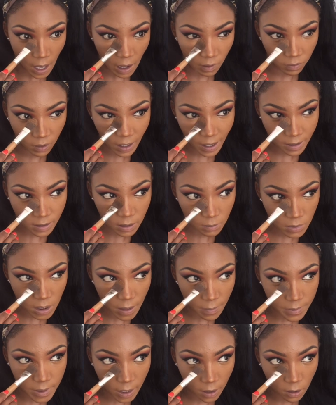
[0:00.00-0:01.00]
I feel like
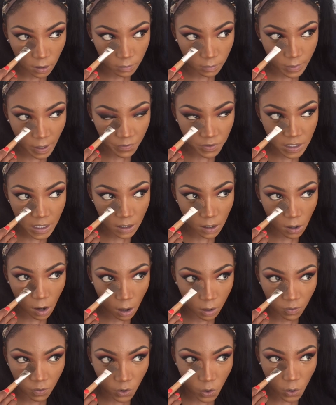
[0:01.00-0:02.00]
sometimes, like I've seen a
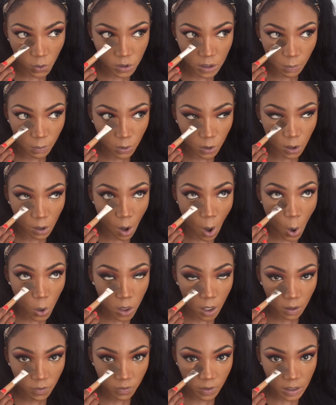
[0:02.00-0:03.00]
lot of girls, they put a whole
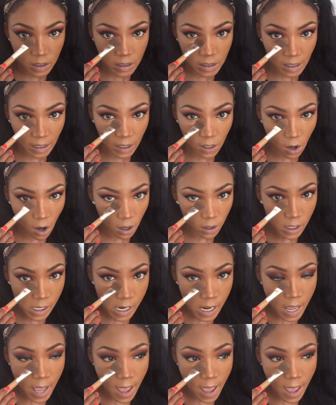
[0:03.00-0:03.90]
lot of concealer on,